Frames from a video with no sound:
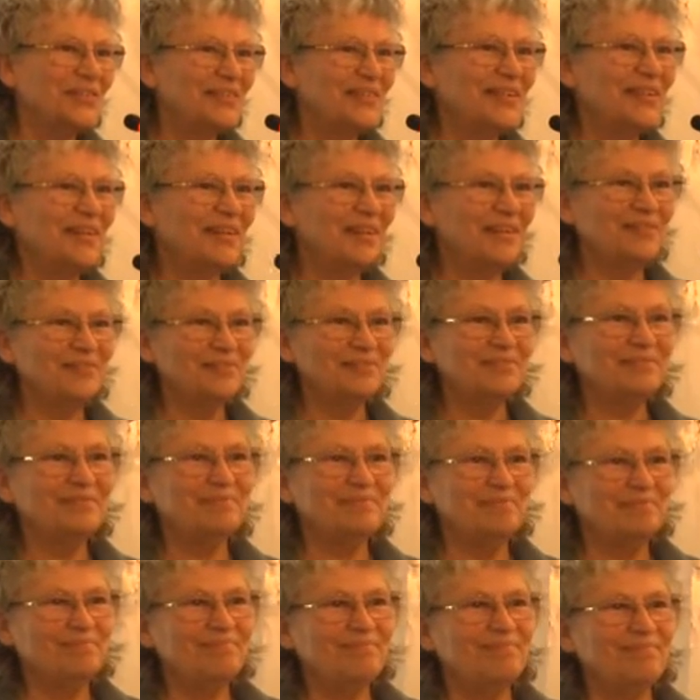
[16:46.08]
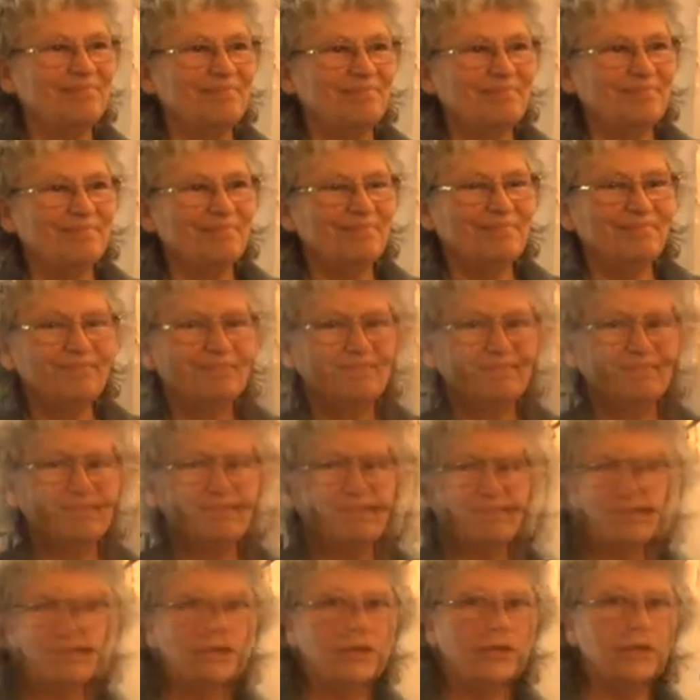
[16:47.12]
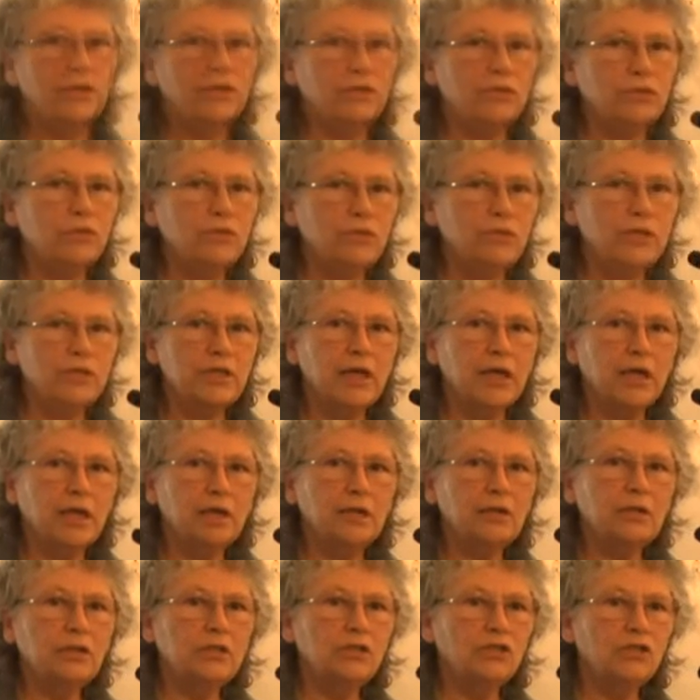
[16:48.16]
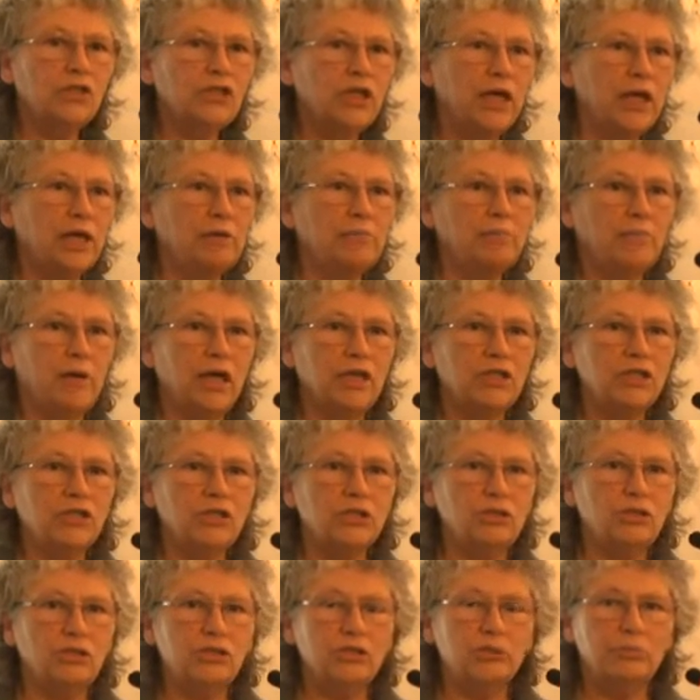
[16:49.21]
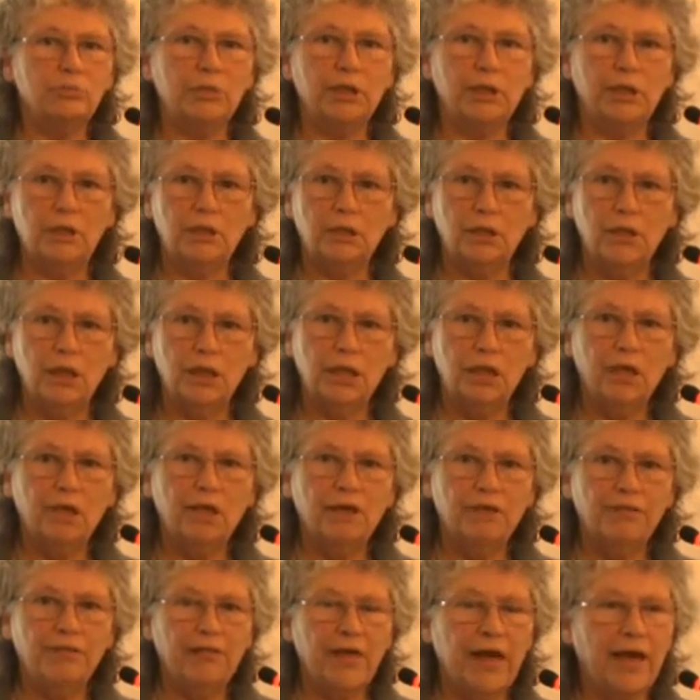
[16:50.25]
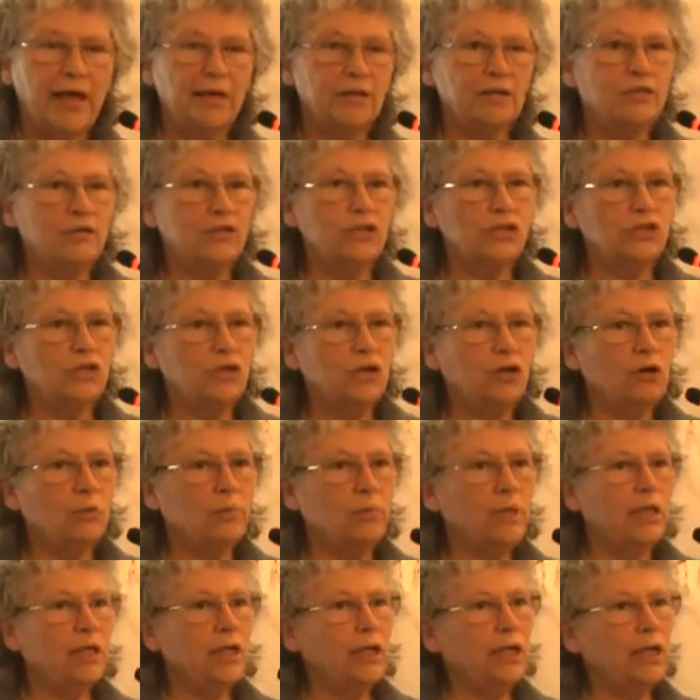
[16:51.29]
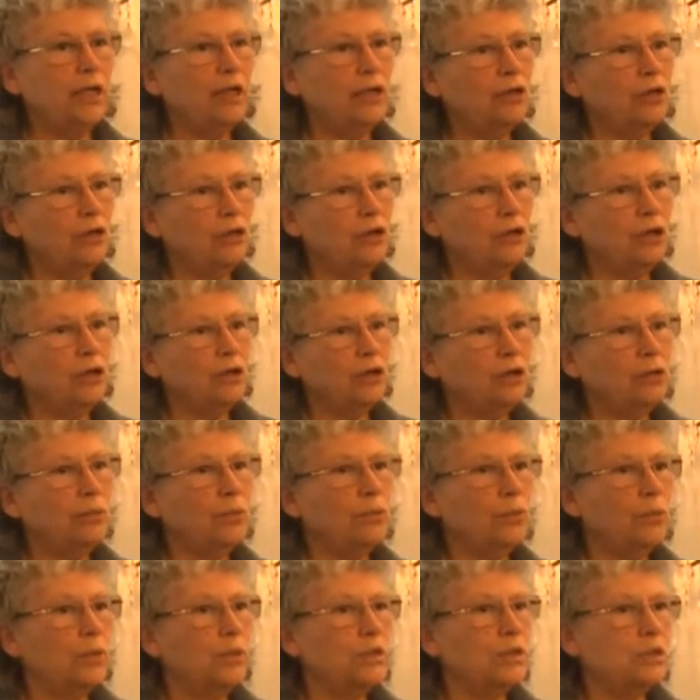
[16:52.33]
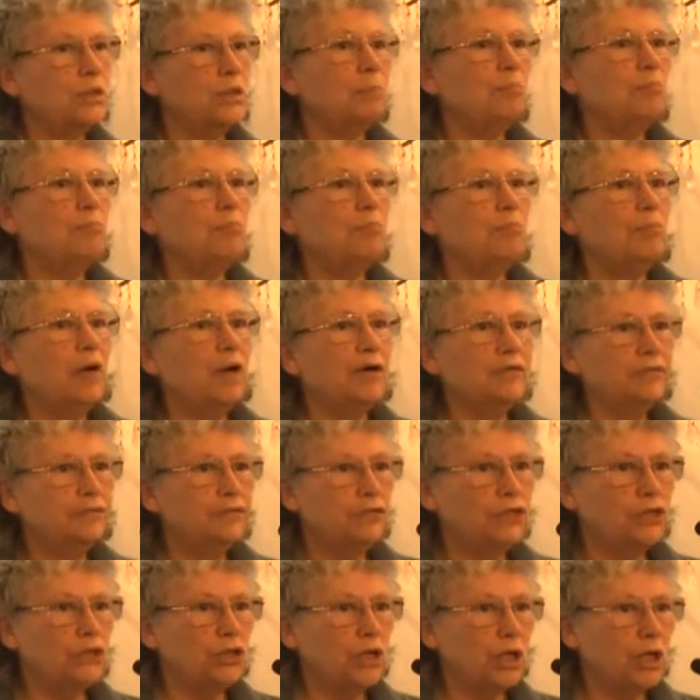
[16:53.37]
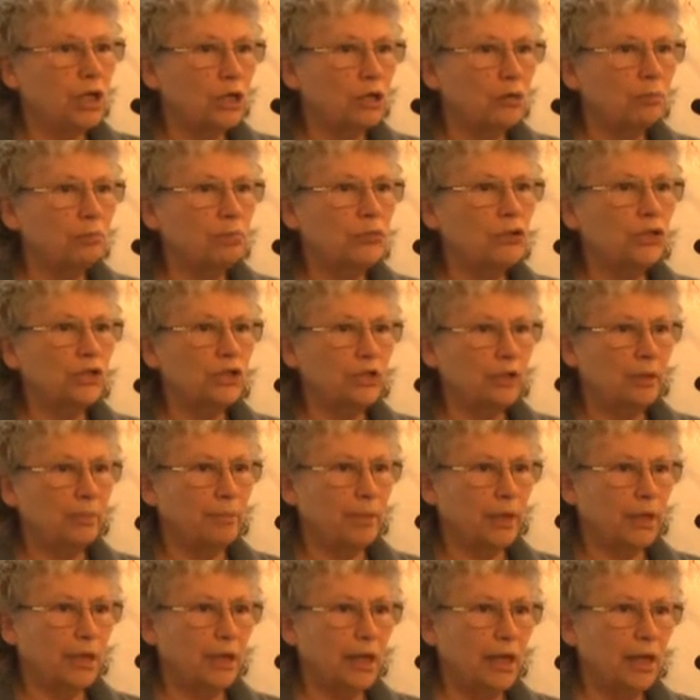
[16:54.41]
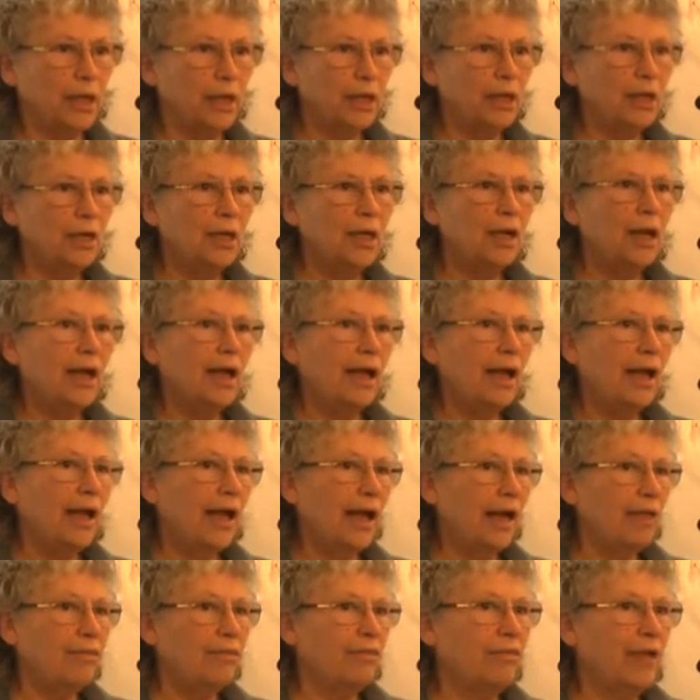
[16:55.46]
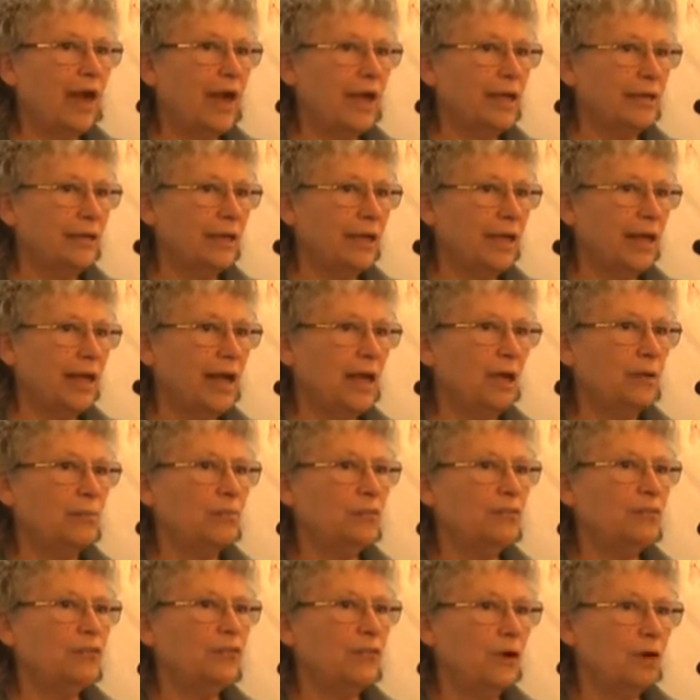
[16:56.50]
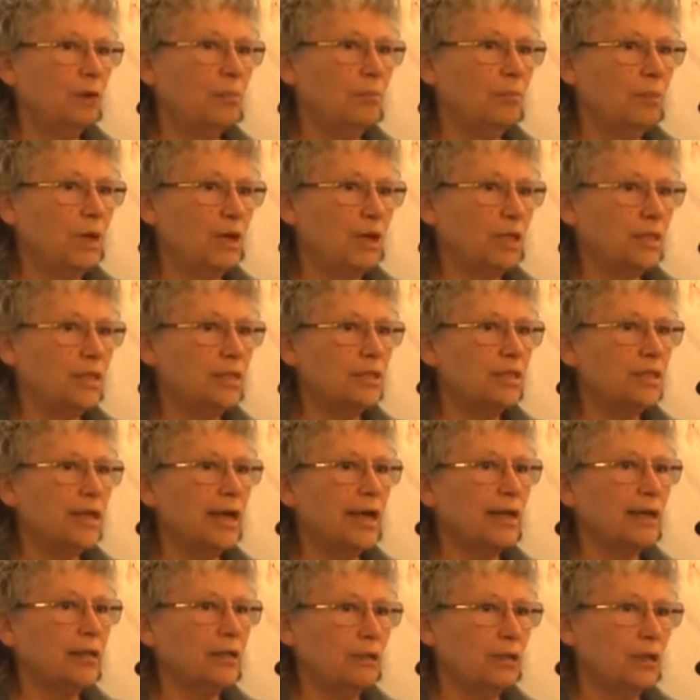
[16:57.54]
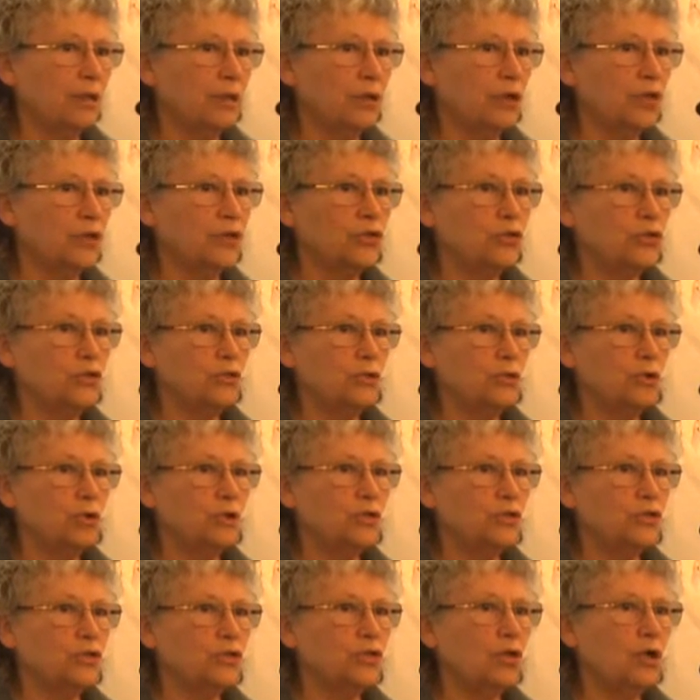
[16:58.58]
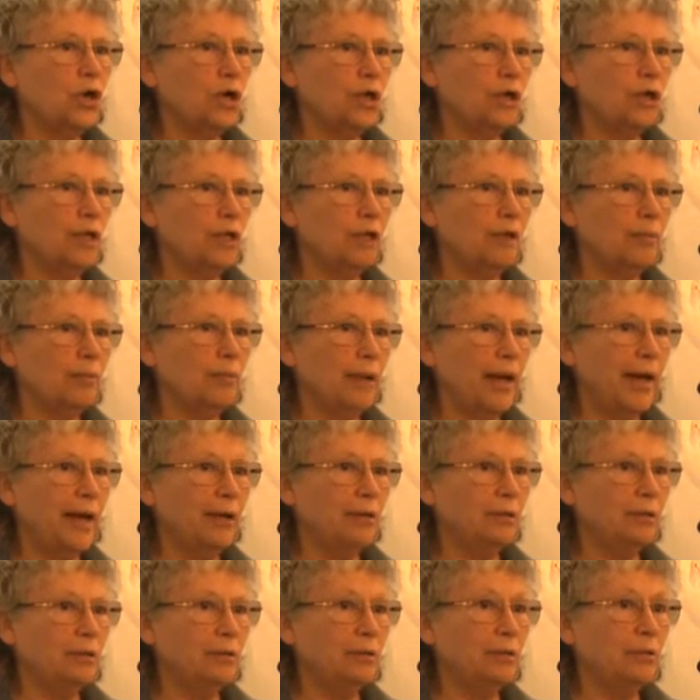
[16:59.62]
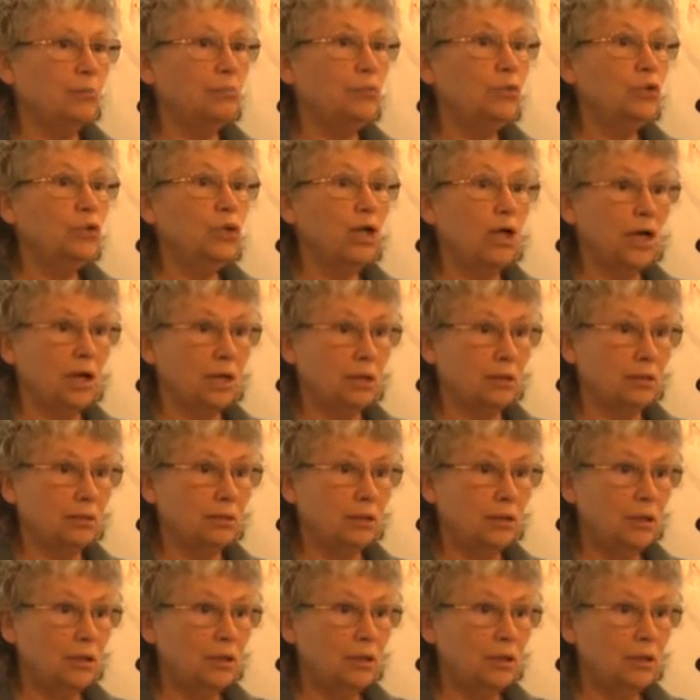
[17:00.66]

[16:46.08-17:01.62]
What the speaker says: Yeah. Okay, Hussein Shen mentioned to me that the term he had heard was mafjar mushebbeke, and that came from a secondary source talking about the Mughal